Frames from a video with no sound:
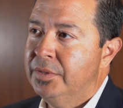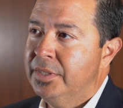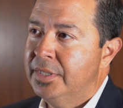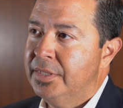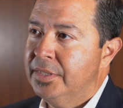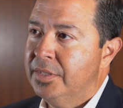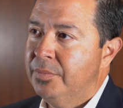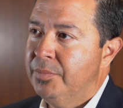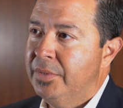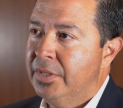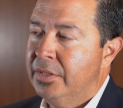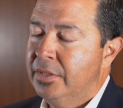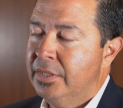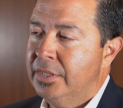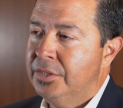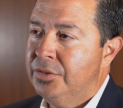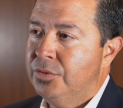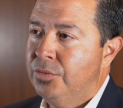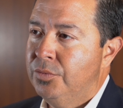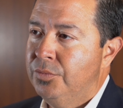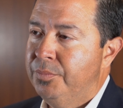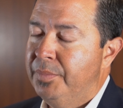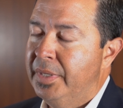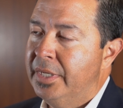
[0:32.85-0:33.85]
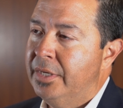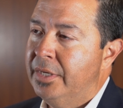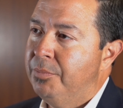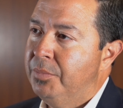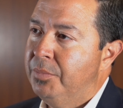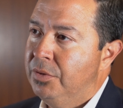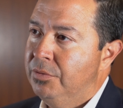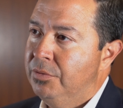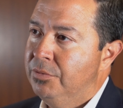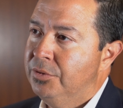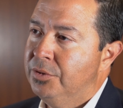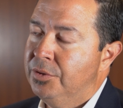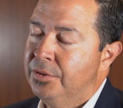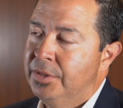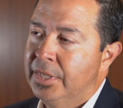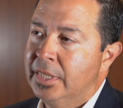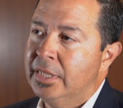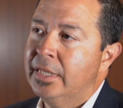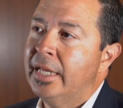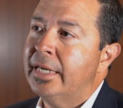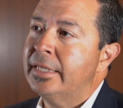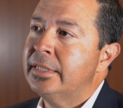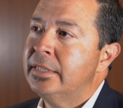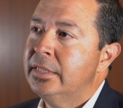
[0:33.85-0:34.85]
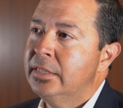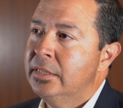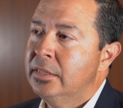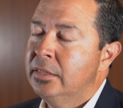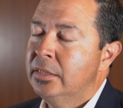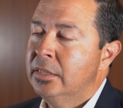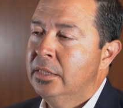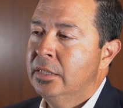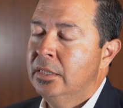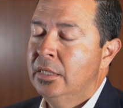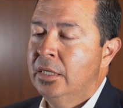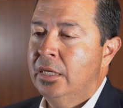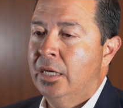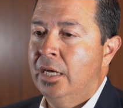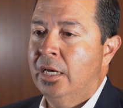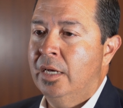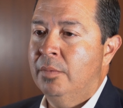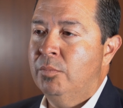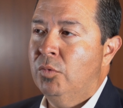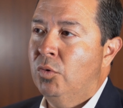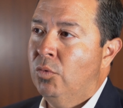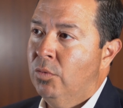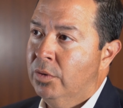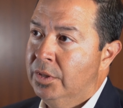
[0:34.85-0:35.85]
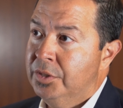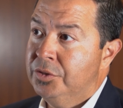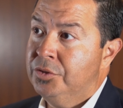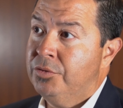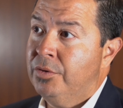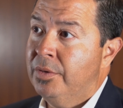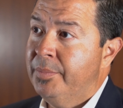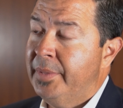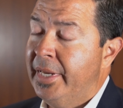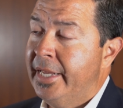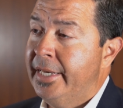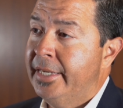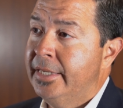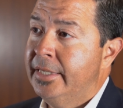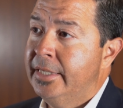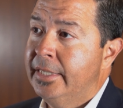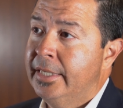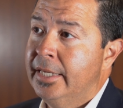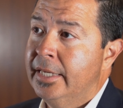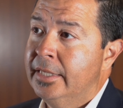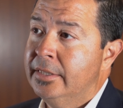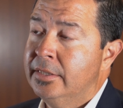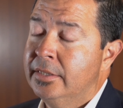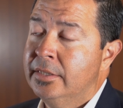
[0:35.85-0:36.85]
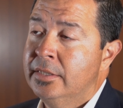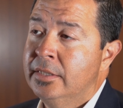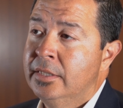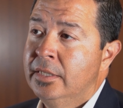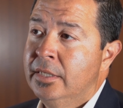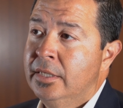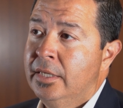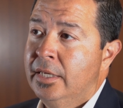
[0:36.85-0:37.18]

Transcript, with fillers: with disabilities who've been abused or neglected or discriminated against.